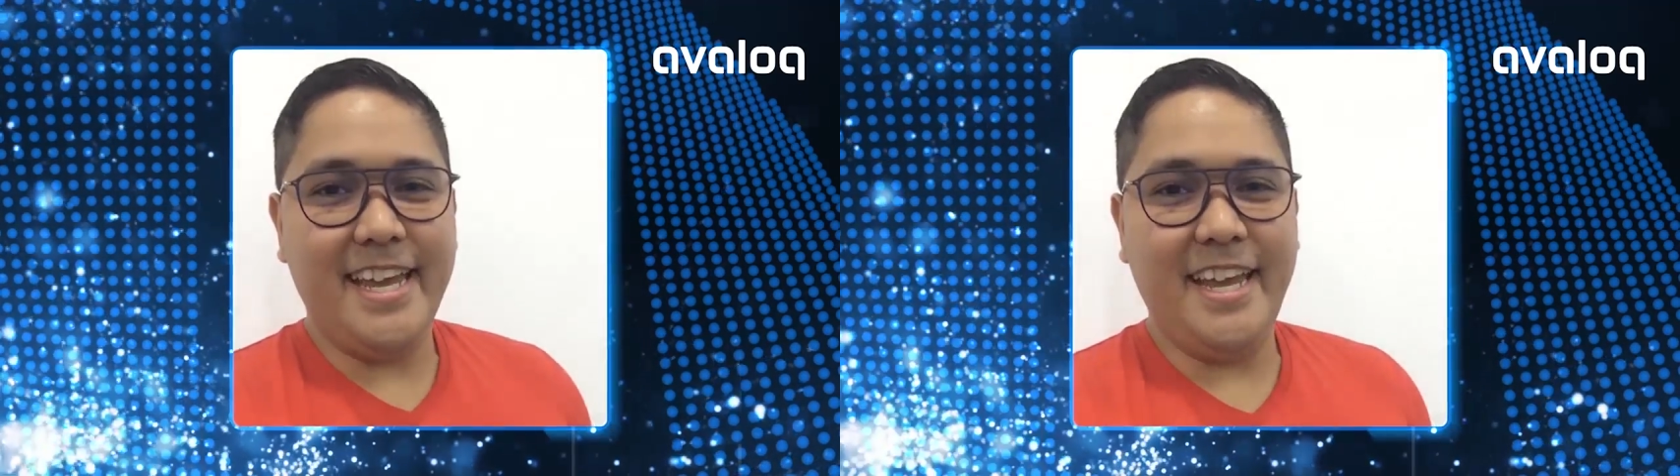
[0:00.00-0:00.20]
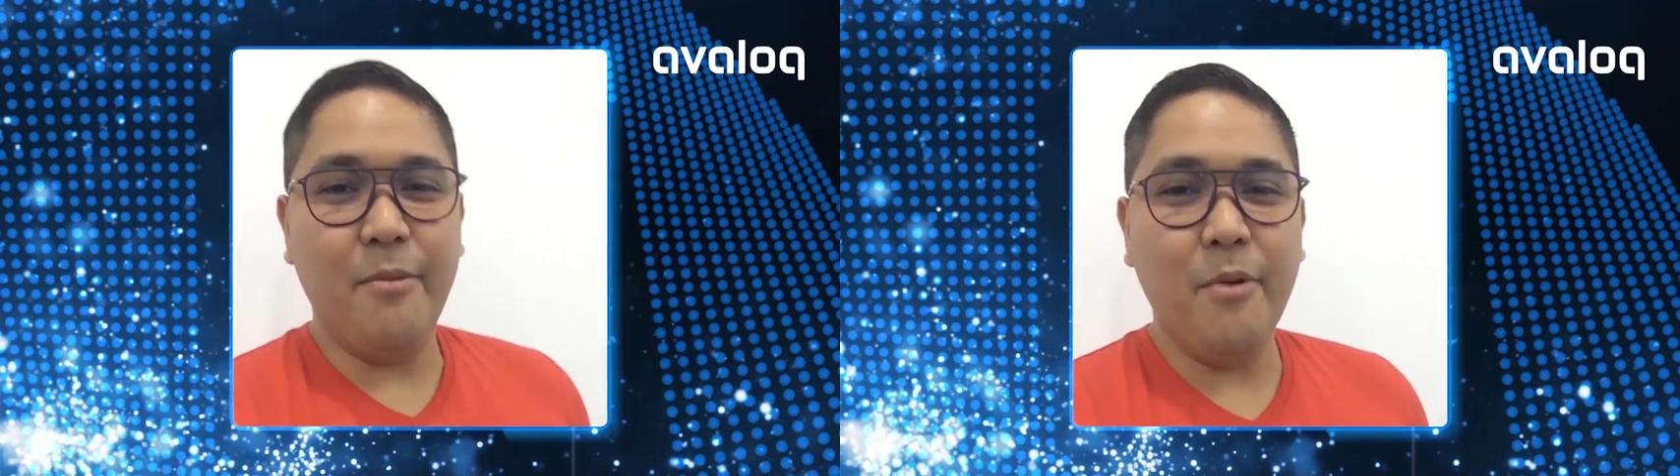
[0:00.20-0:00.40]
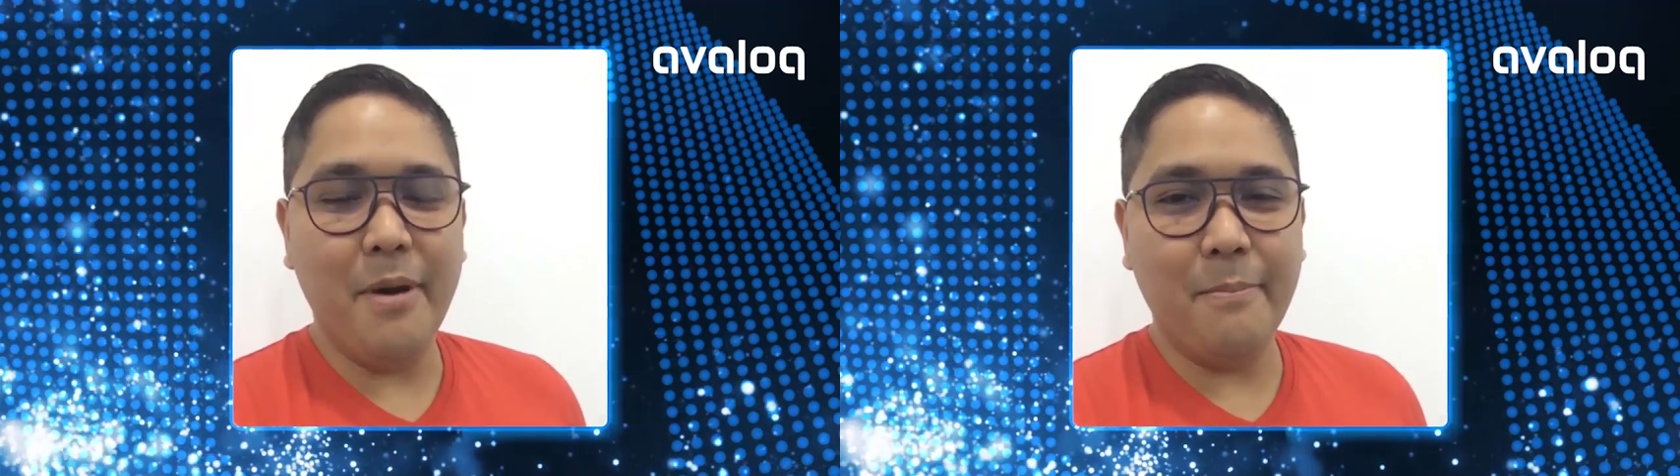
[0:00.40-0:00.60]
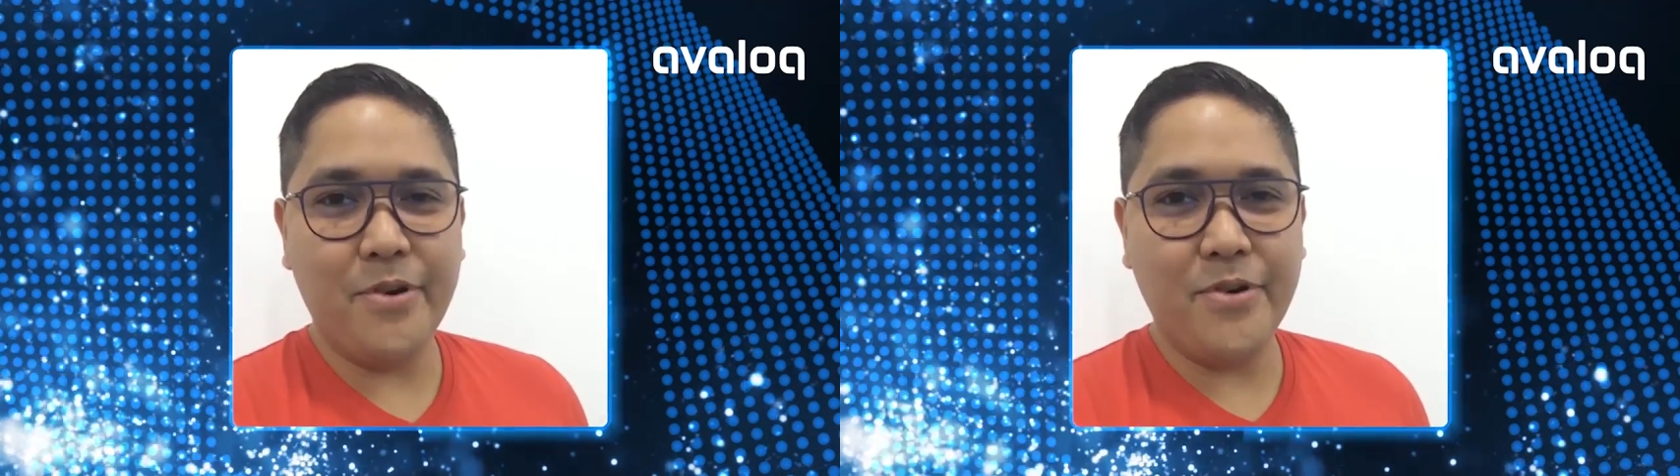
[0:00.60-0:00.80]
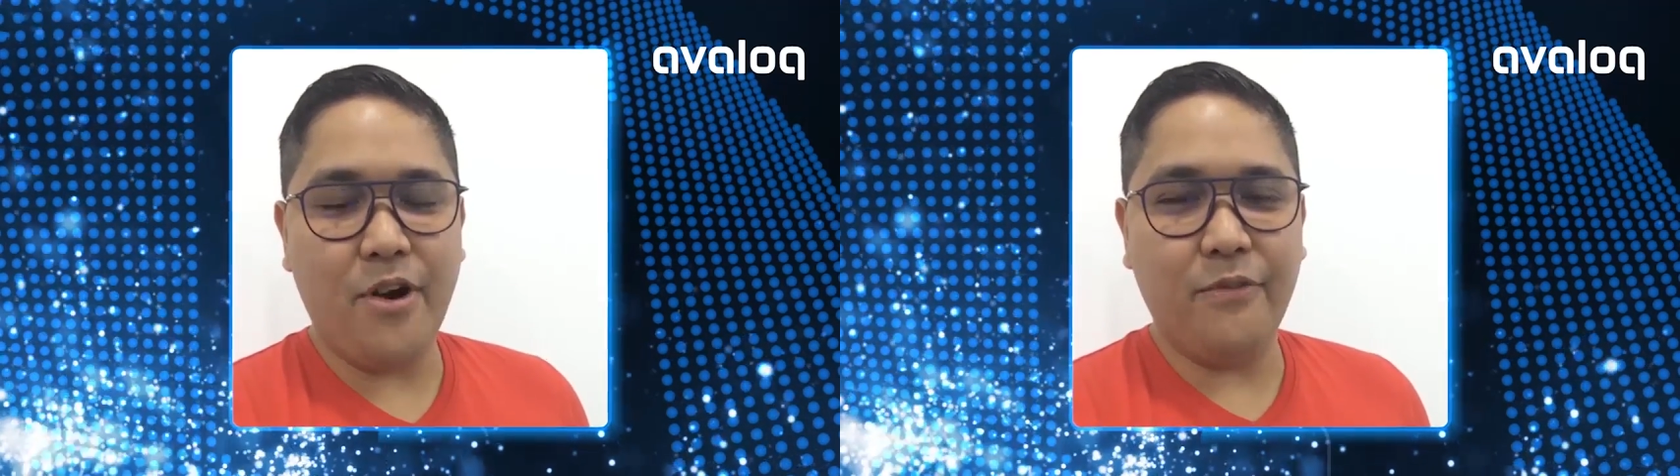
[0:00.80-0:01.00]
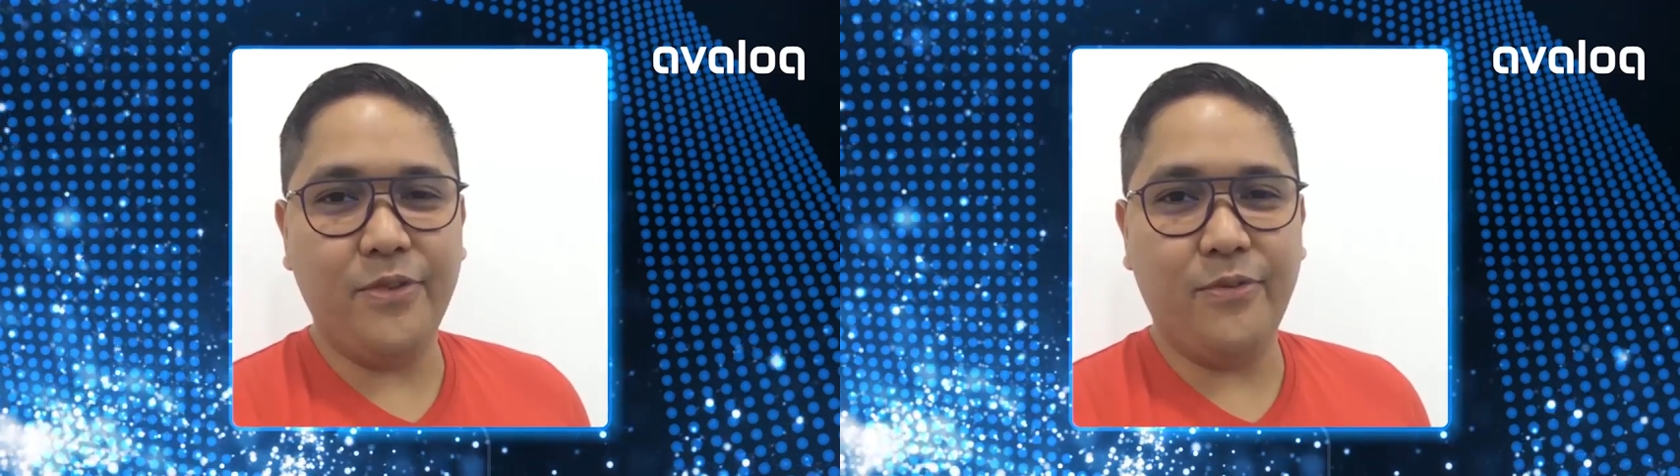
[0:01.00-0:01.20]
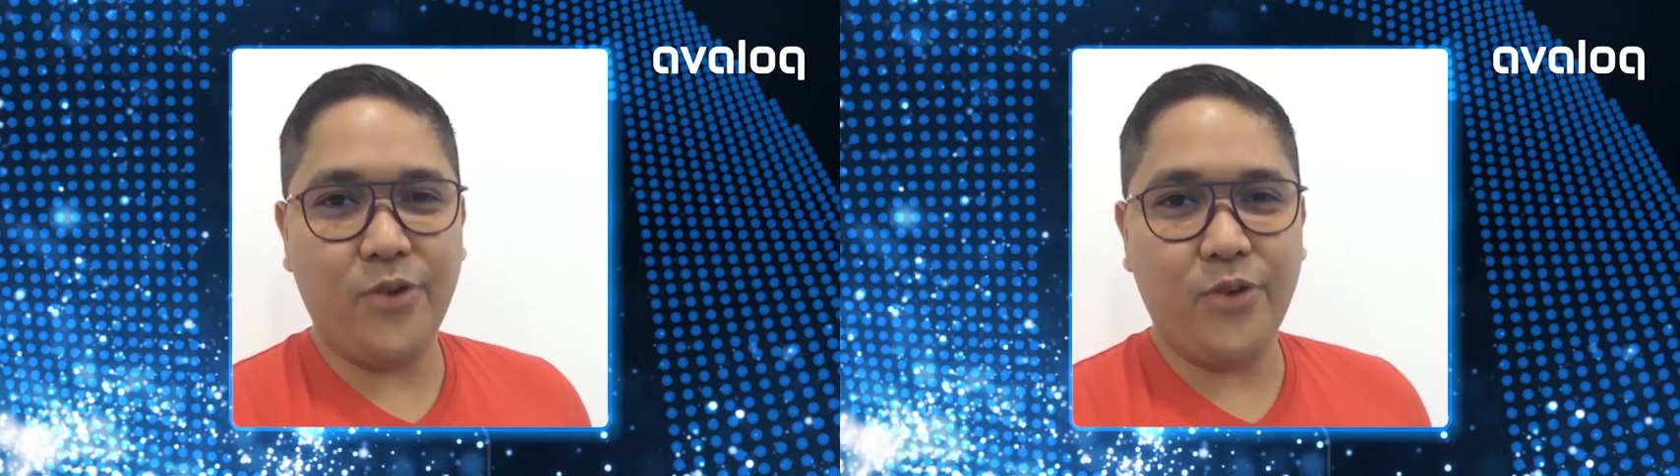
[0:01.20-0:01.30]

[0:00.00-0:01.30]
and I'm a member of the